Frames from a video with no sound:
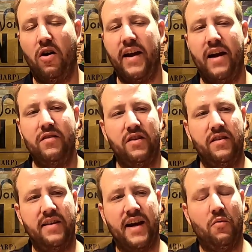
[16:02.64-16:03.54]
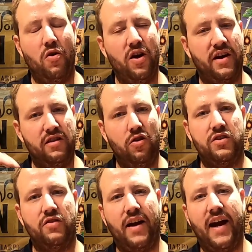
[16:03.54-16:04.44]
gone out and done the legwork and
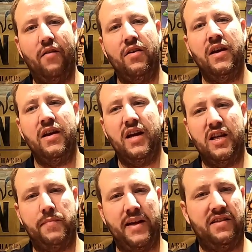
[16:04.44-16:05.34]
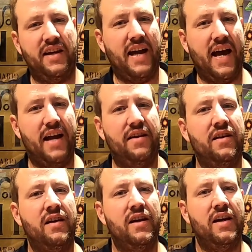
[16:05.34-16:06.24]
looked around as best they can,
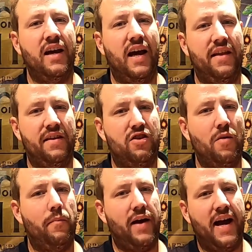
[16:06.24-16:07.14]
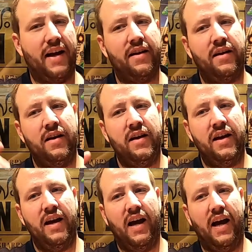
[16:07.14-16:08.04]
and they come back,
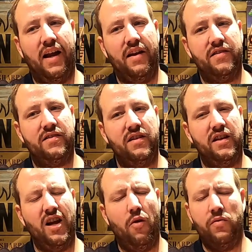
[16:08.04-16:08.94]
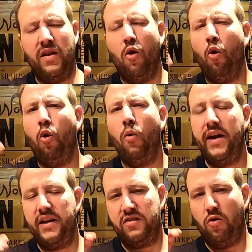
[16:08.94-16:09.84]
and you know they're
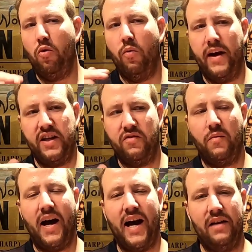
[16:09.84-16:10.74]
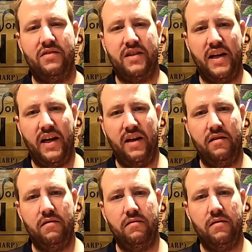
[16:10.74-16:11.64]
always, always from what I've
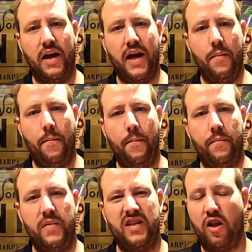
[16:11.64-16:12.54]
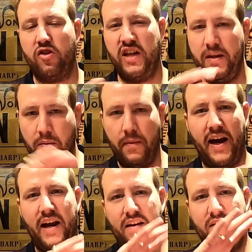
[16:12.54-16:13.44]
seen, um, it's a lot cheaper
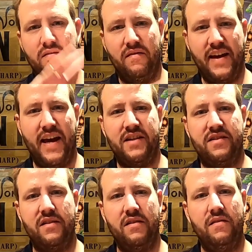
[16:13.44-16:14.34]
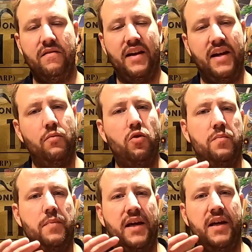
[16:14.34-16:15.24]
buying this than it
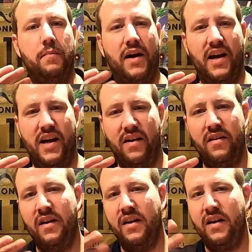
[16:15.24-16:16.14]
would be buying